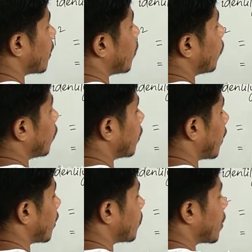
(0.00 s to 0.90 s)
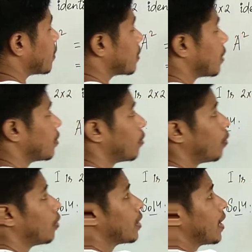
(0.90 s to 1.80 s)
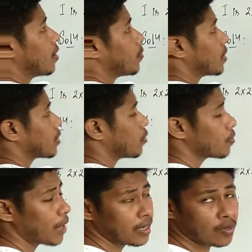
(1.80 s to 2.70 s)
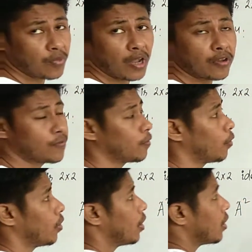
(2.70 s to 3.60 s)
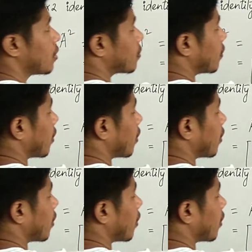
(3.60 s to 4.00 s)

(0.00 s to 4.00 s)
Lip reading: the whole elements are, all the elements are we multiply with 4. So